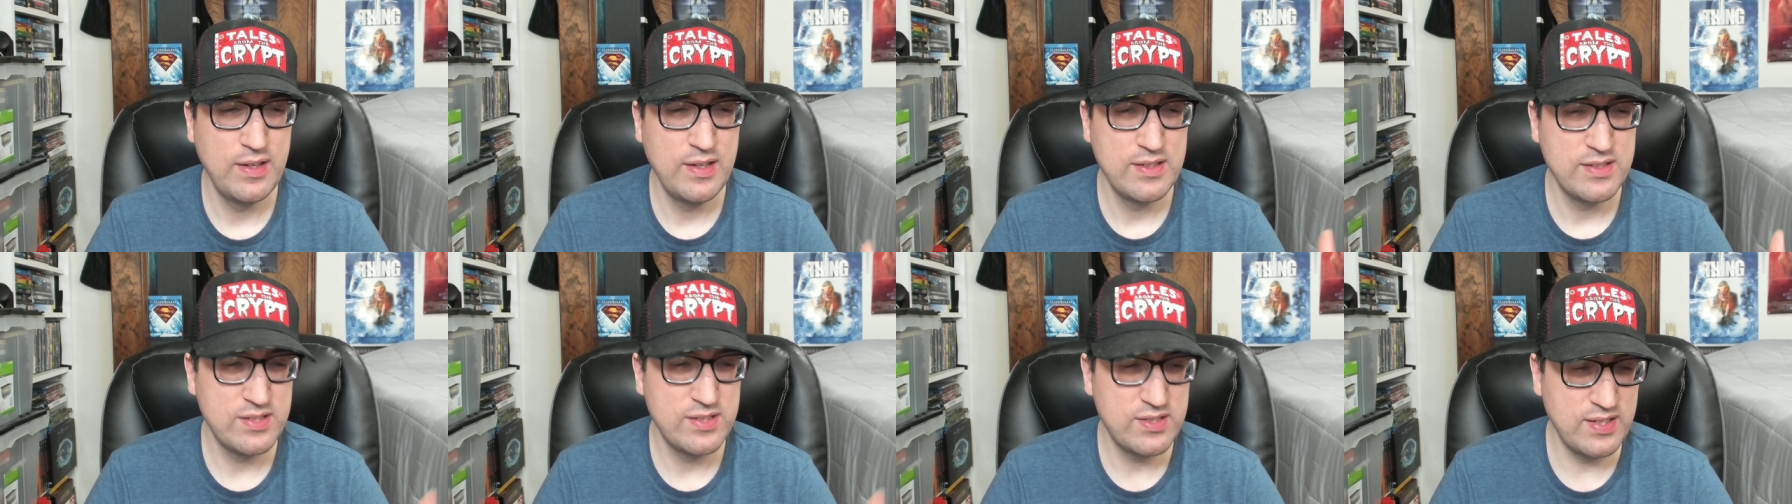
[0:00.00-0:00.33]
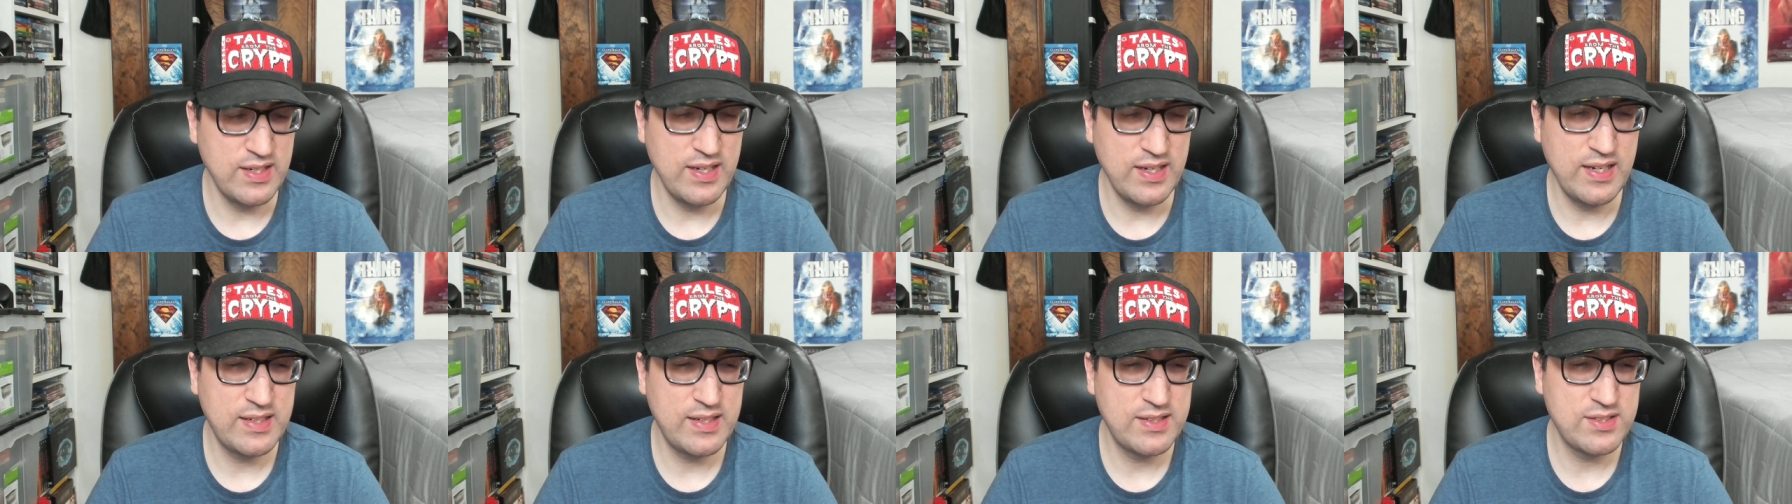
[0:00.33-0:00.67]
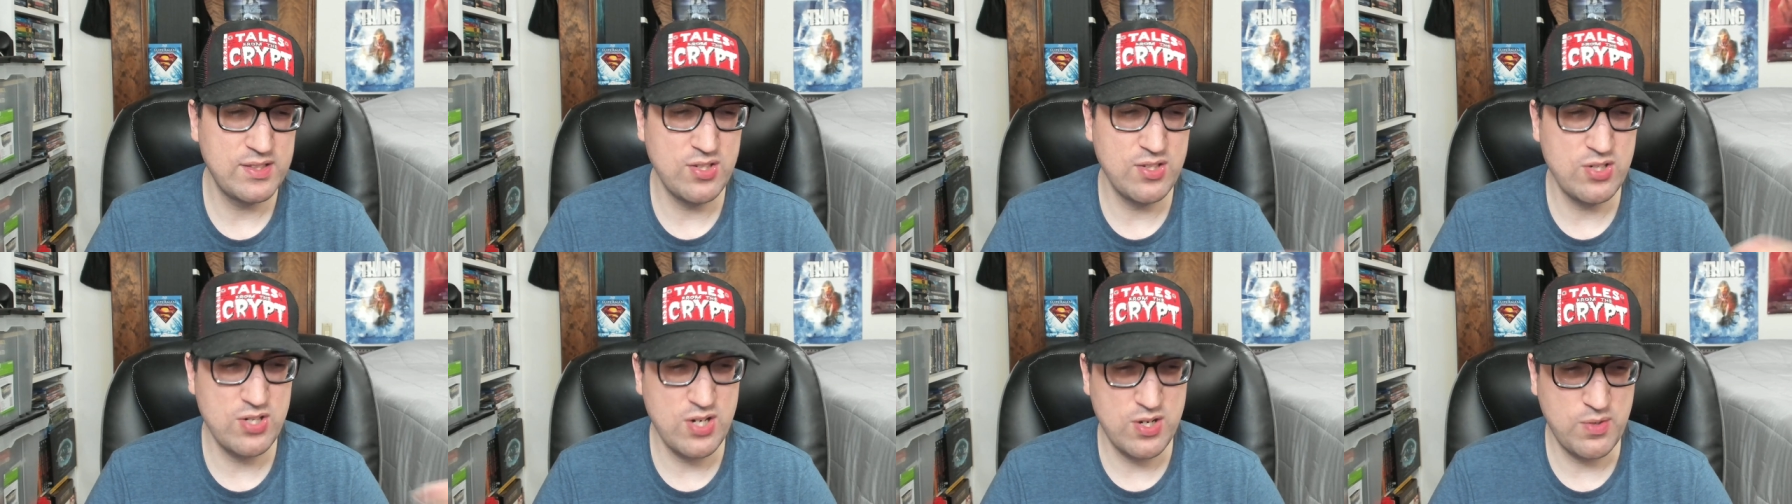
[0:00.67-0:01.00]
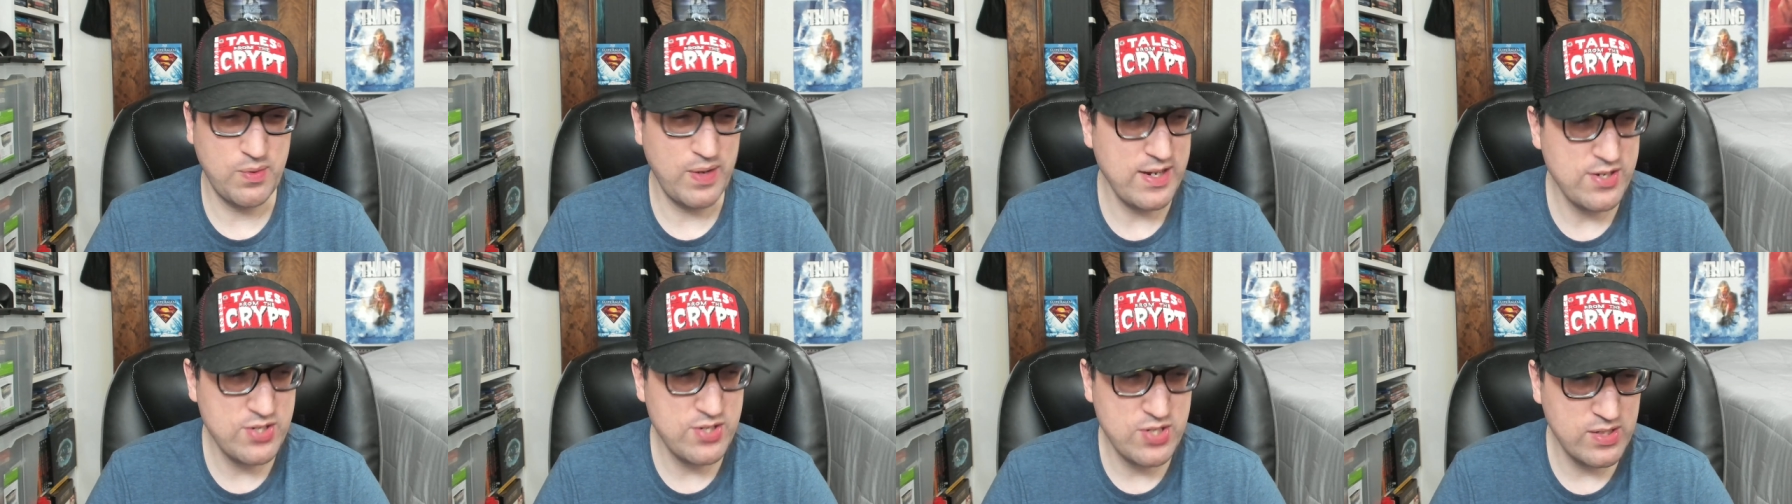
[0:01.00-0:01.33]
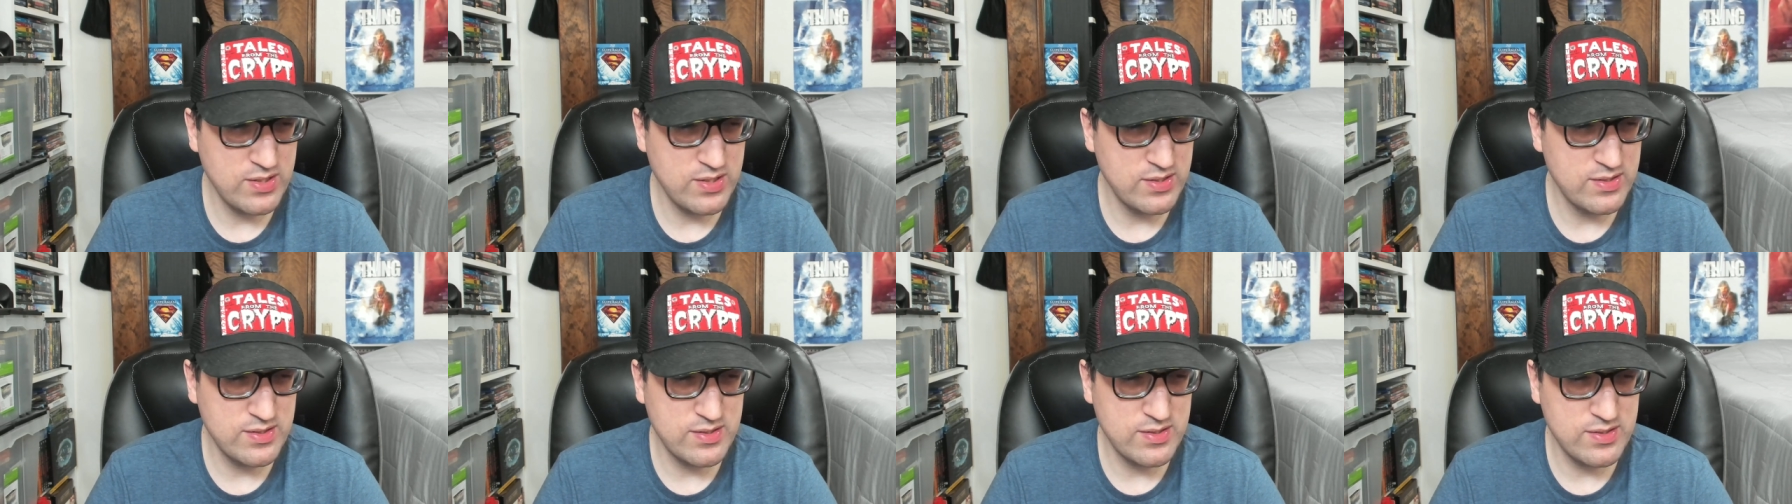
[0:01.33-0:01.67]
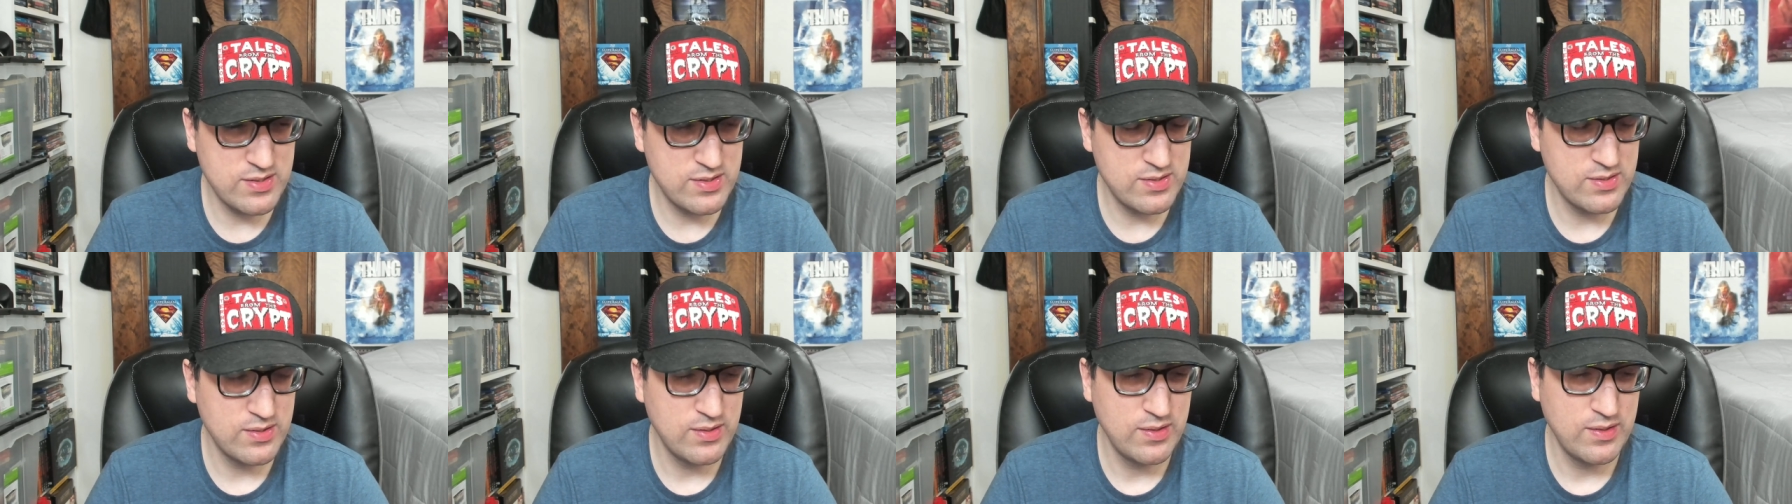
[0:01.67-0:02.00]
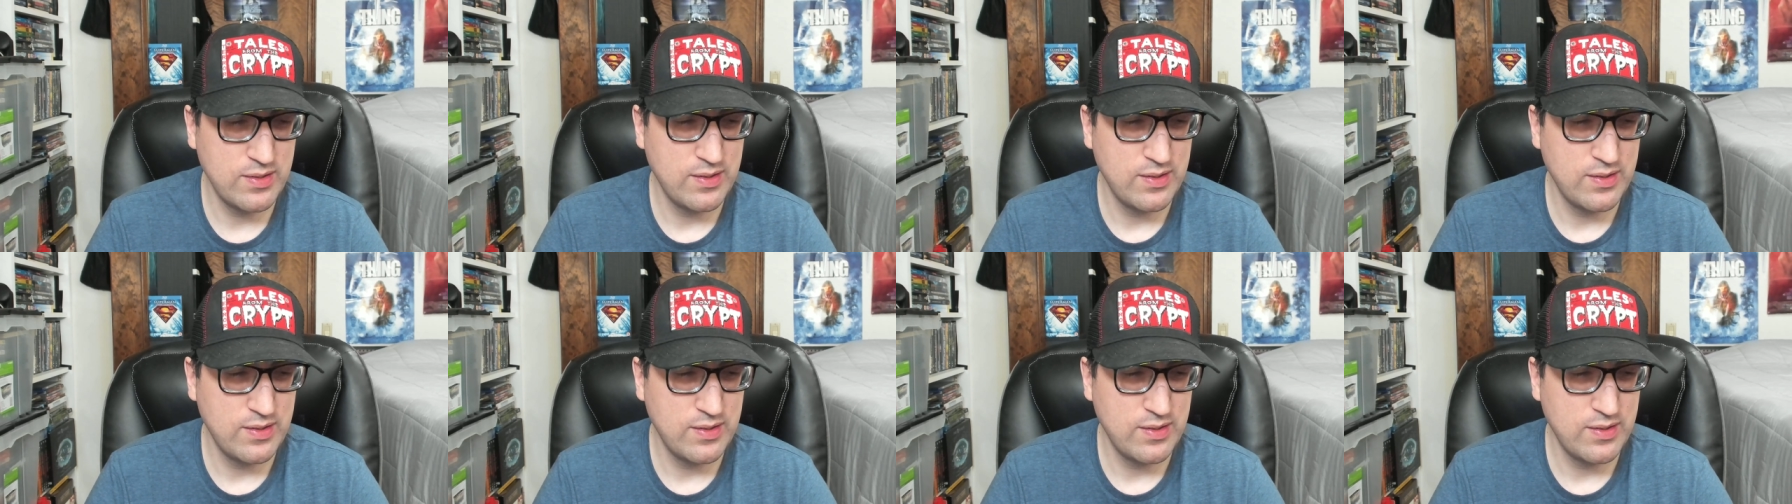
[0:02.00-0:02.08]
six, and generations?